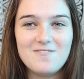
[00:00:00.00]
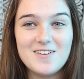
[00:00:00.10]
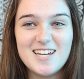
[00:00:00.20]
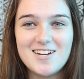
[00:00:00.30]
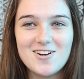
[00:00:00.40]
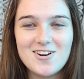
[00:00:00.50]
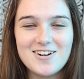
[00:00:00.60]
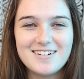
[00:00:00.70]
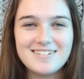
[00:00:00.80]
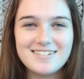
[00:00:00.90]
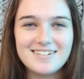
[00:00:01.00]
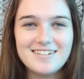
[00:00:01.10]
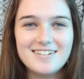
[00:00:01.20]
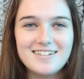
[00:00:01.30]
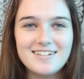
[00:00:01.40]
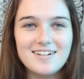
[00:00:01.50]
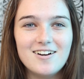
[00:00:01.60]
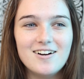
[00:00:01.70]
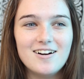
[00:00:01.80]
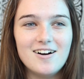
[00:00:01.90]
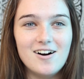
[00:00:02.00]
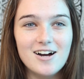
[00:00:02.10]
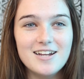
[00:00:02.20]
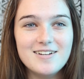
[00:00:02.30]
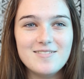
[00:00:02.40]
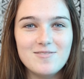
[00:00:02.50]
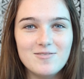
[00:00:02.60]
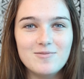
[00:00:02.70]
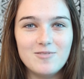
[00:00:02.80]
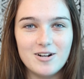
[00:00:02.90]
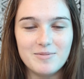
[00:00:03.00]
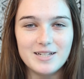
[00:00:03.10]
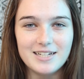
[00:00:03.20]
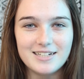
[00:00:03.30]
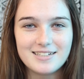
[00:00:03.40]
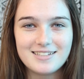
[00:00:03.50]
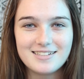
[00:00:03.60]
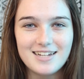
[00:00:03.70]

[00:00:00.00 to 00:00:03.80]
figure on one of my legs.